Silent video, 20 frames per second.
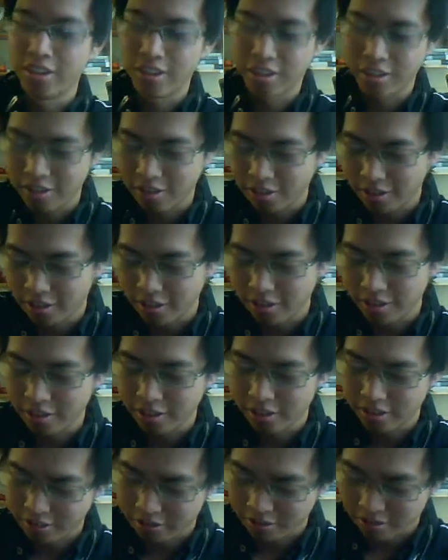
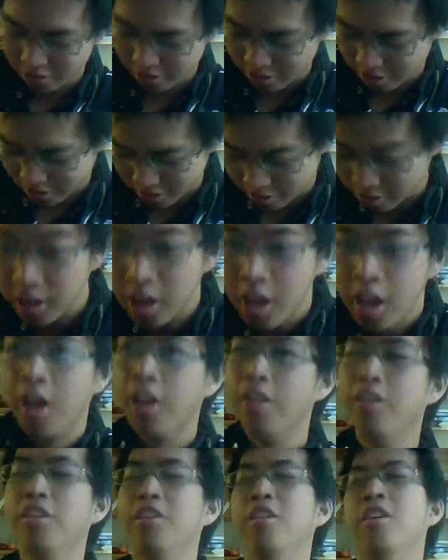No,
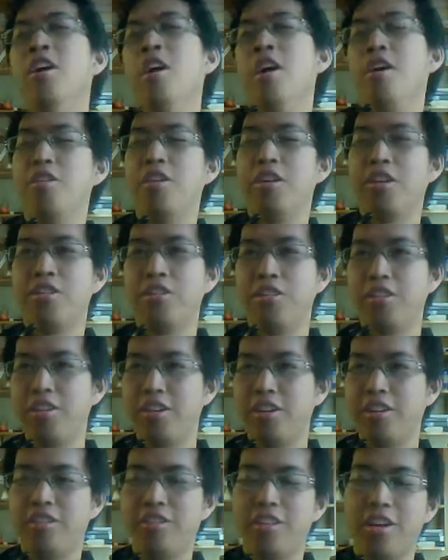I totally
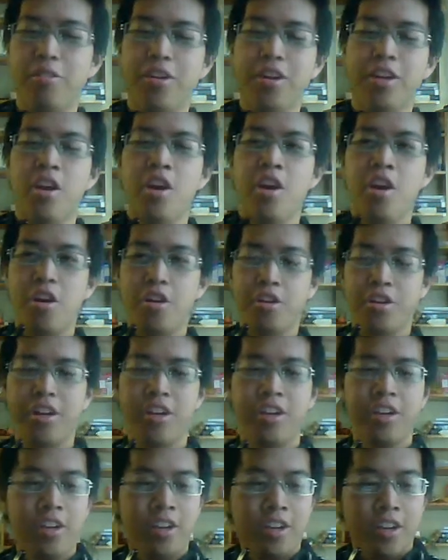need to stay awake. Okay.
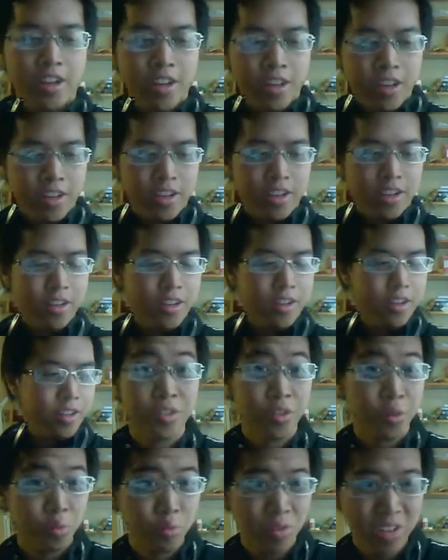
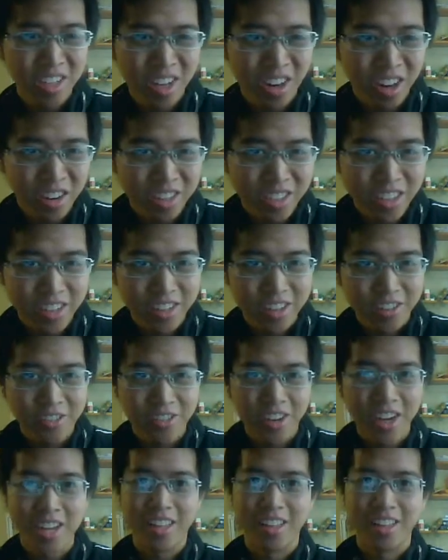It's a really hard thing to
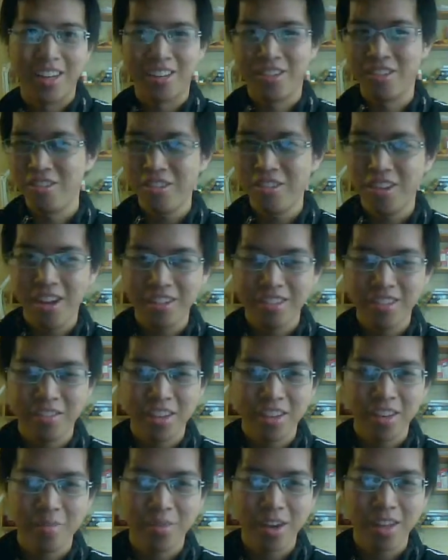fight. Like, do you guys have
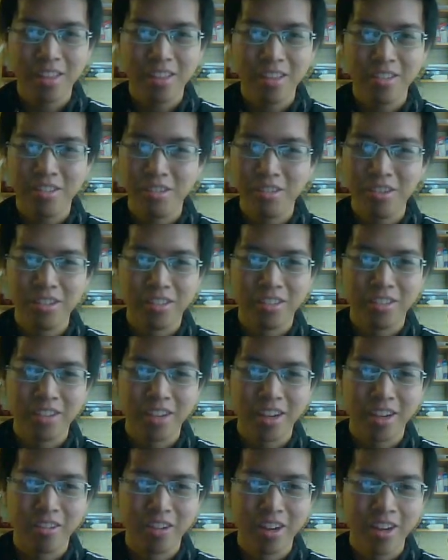any methods you do to
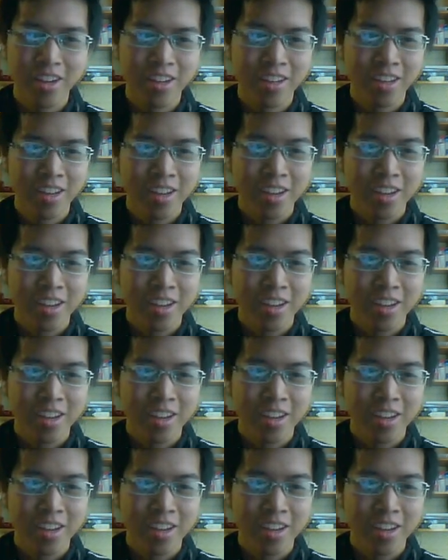stay awake?